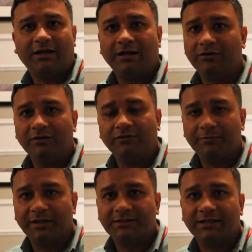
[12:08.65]
I don't know if it
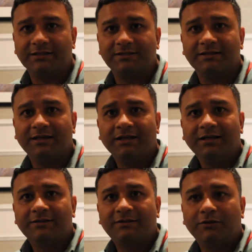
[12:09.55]
makes sense.
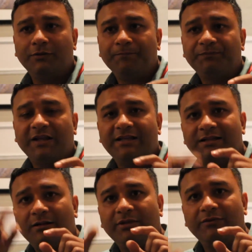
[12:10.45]
So
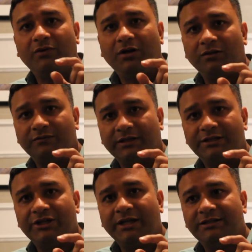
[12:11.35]
Islam evolves and
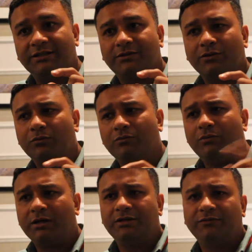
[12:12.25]
changes. So
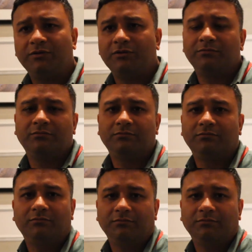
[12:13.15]
what reform?